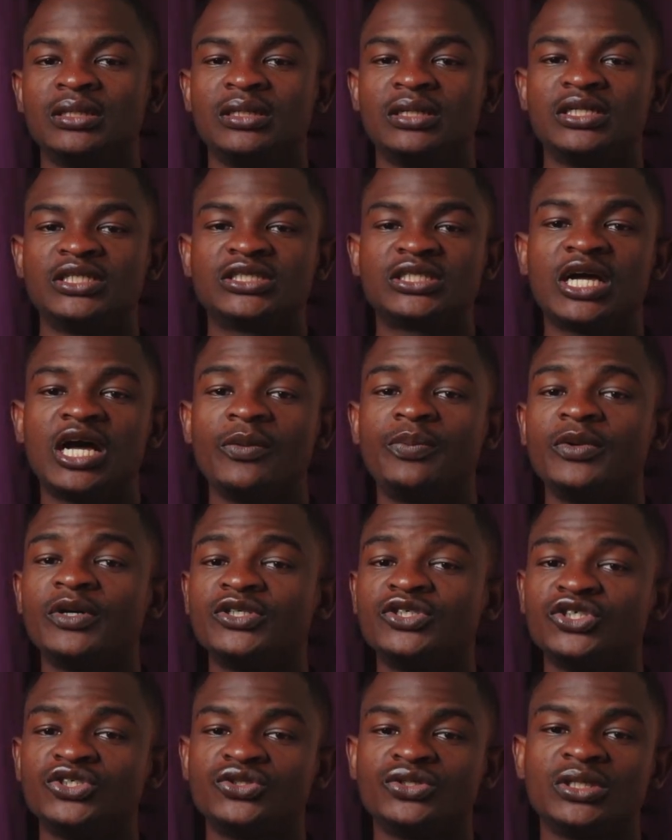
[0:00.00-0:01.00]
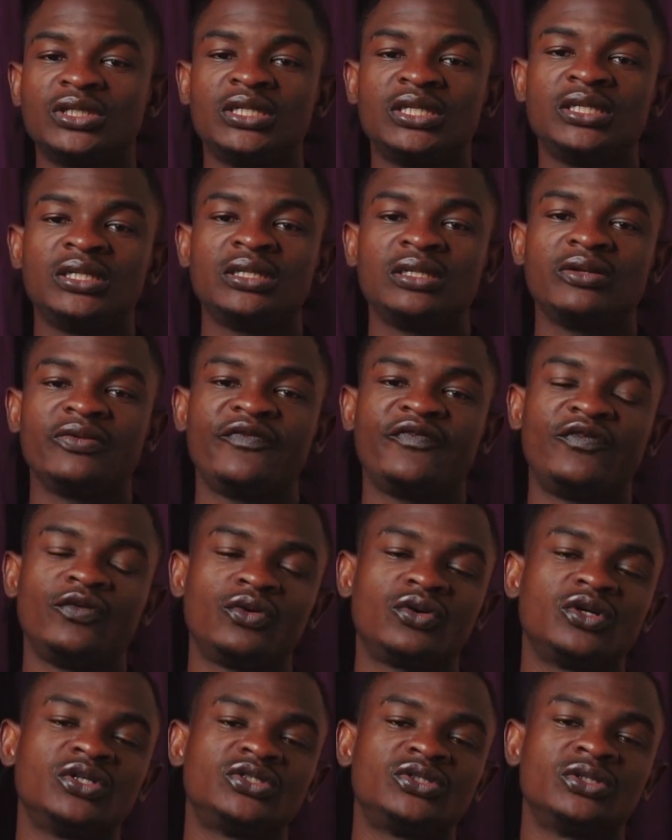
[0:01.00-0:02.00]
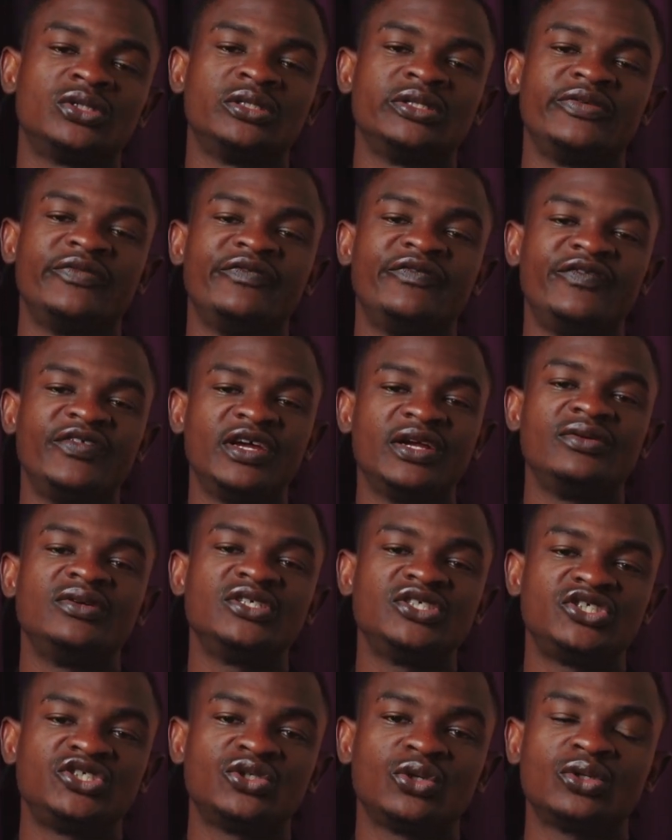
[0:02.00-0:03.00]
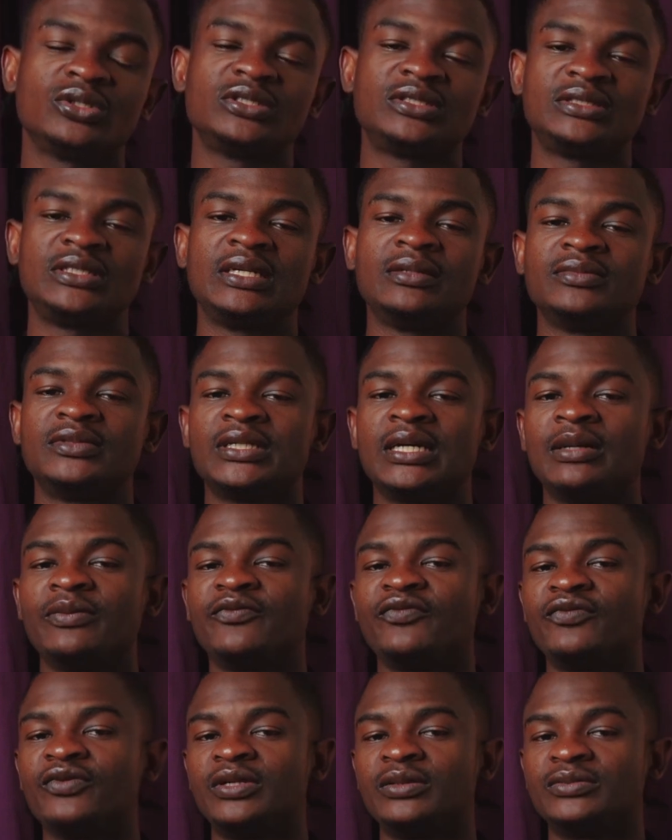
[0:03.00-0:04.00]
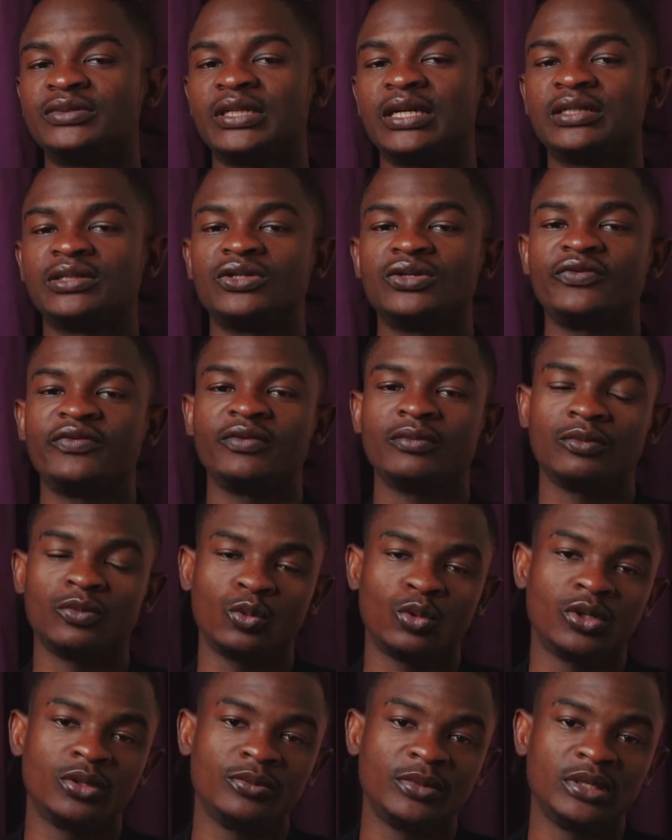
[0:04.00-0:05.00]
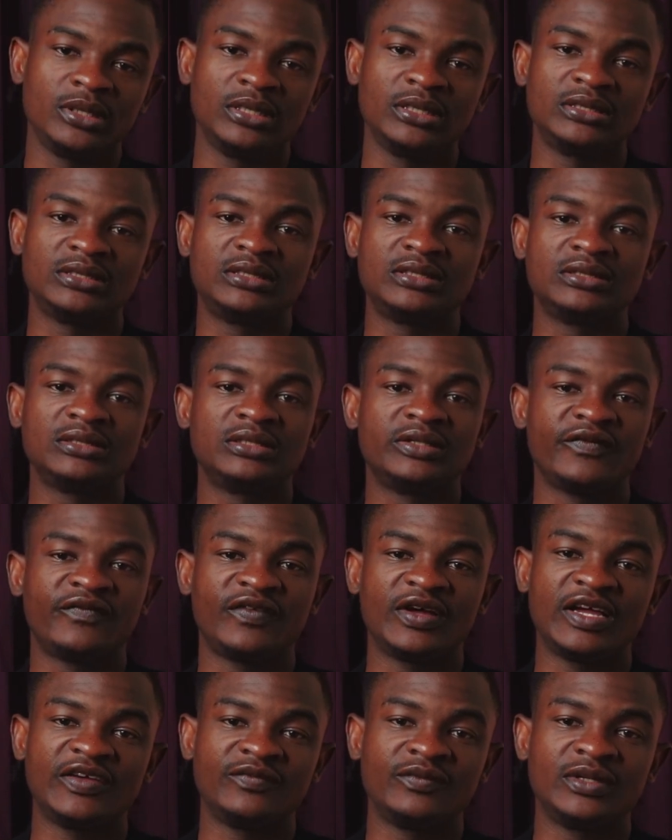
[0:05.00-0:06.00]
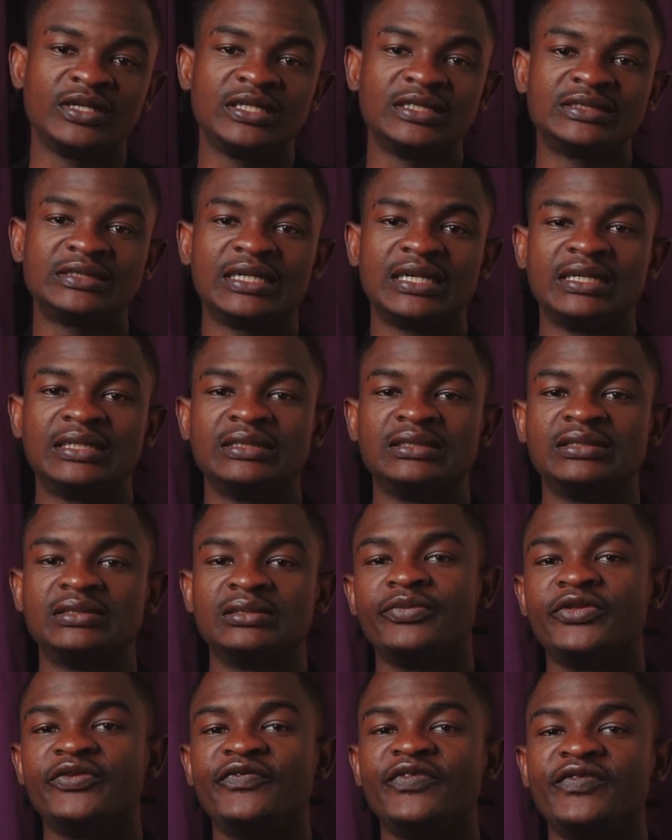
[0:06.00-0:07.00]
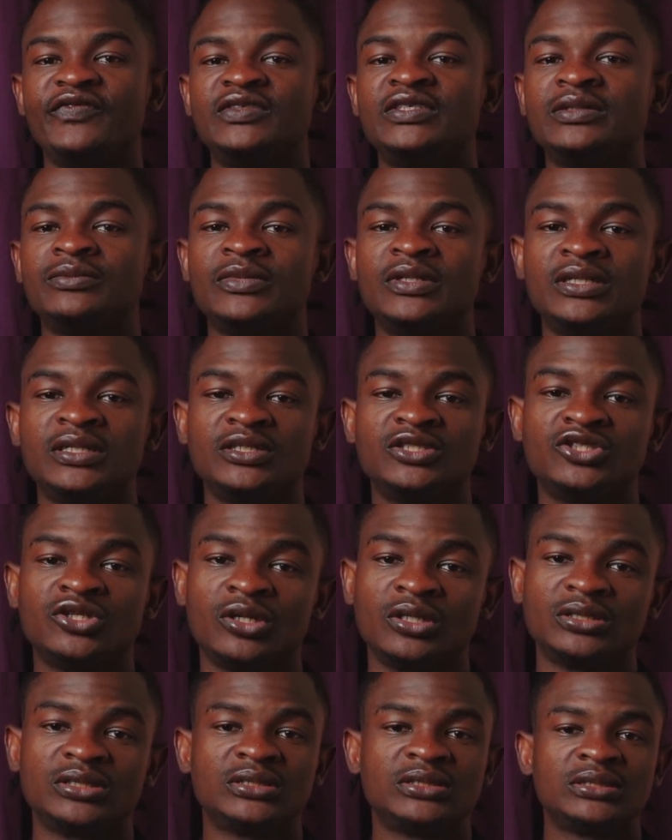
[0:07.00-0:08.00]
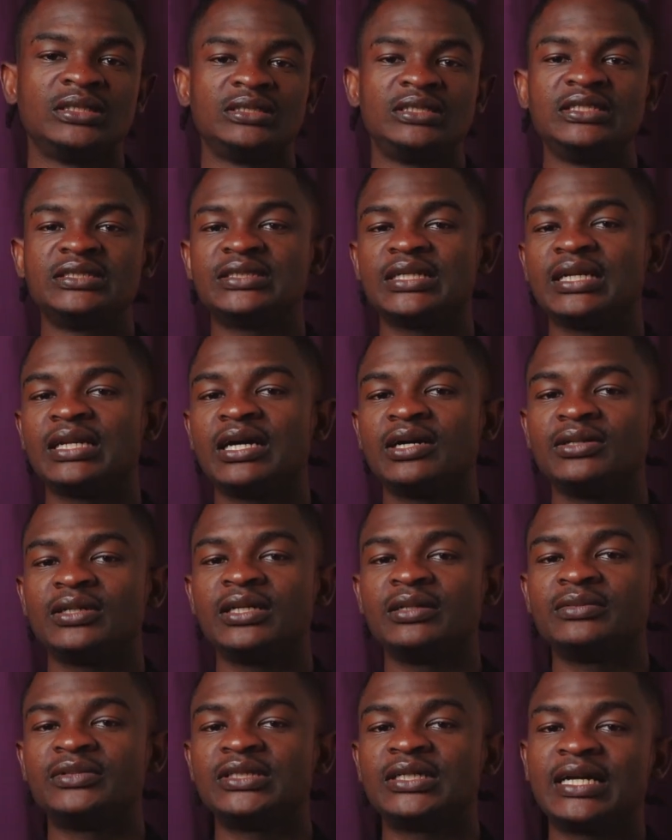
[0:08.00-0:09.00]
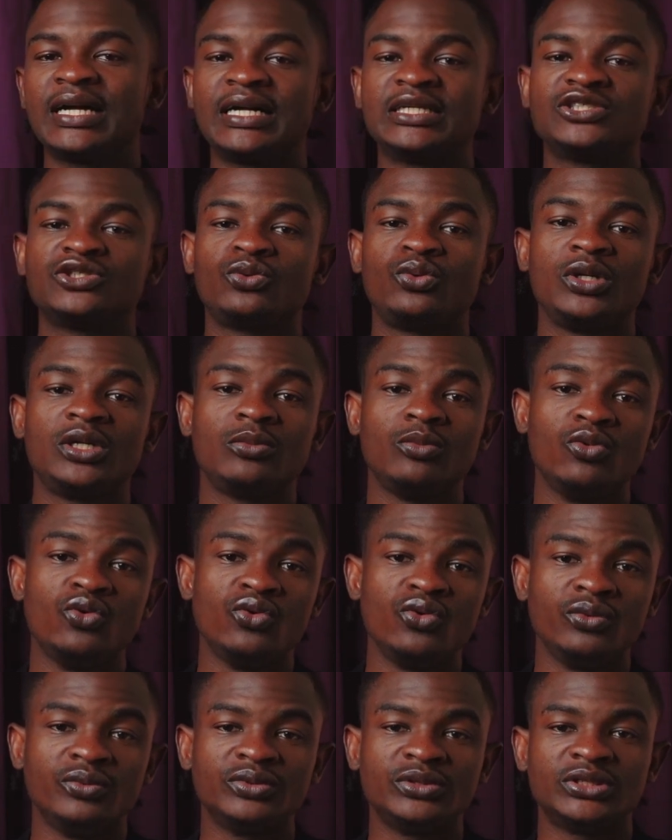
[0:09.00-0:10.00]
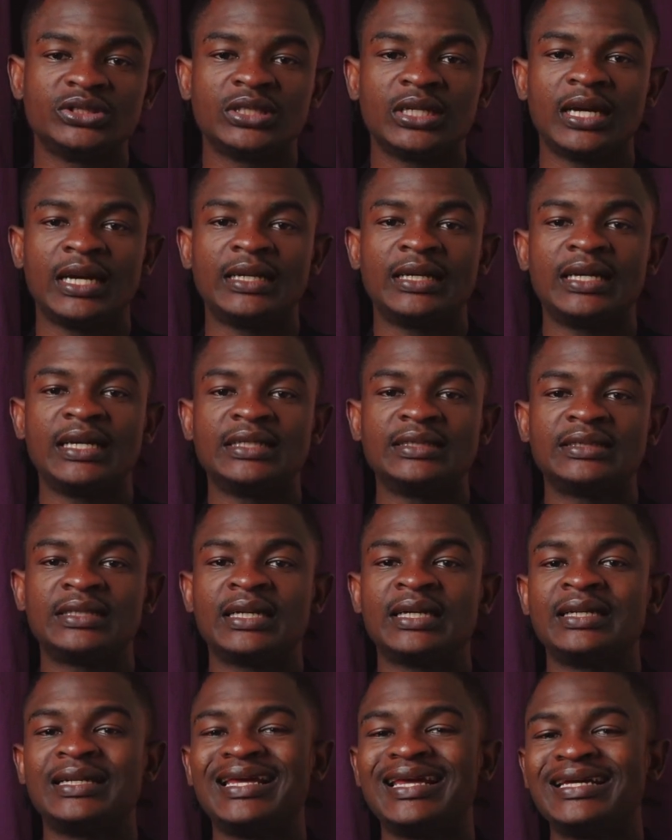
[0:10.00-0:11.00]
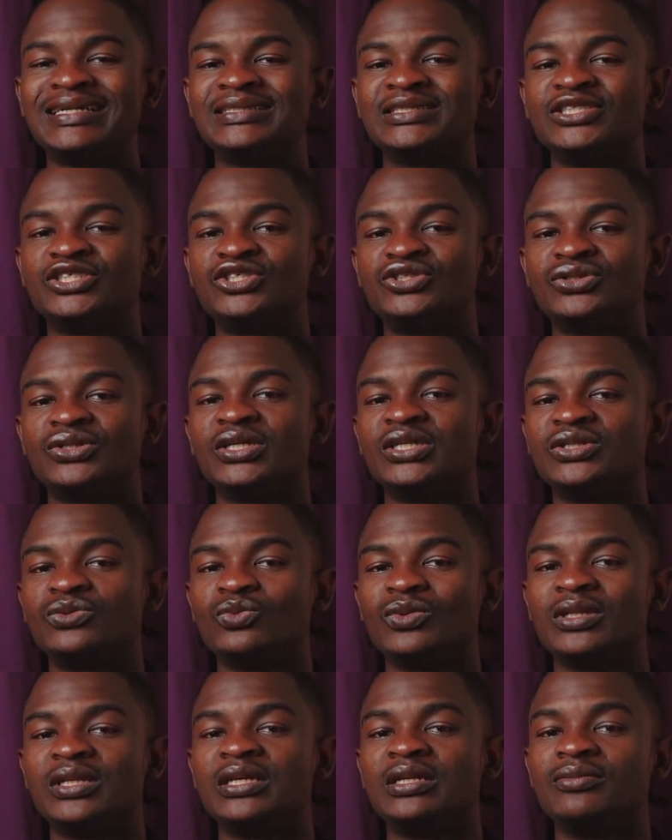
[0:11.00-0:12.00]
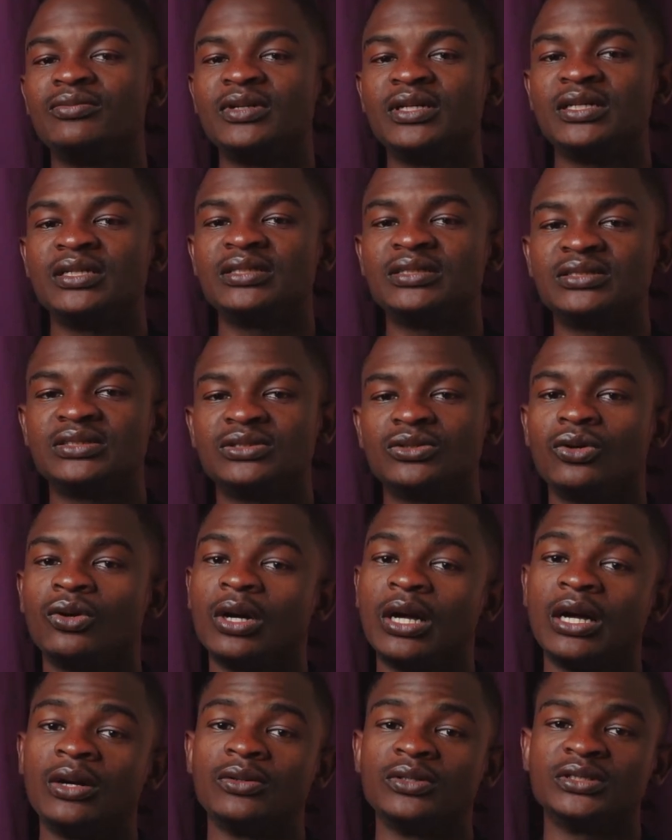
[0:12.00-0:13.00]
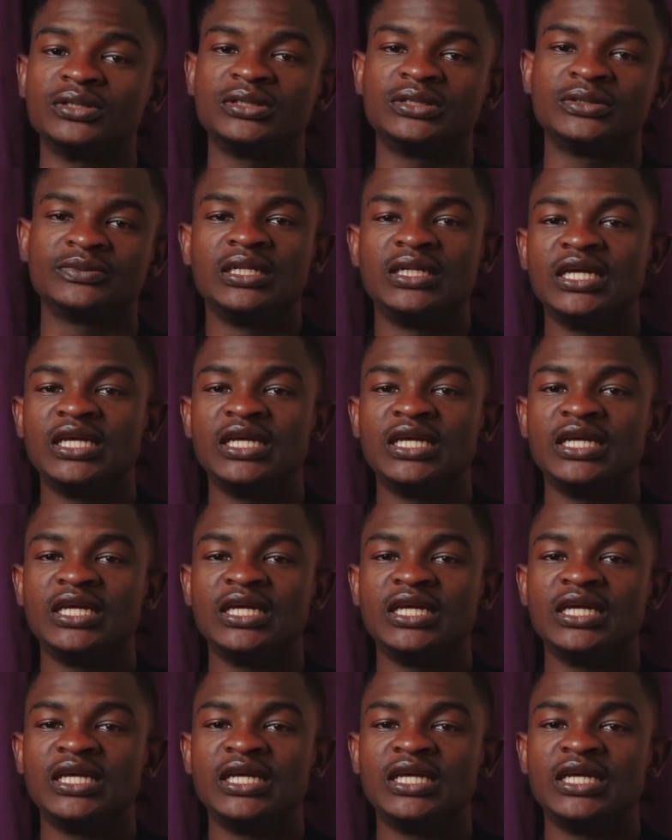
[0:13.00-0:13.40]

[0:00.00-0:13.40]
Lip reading: Scalpers usually focus on the very short-term time frames like the 1 minute, the 5 minutes, and the 15-minute charts. These allow them to catch quick moves and enter and exit trade within minutes or hours.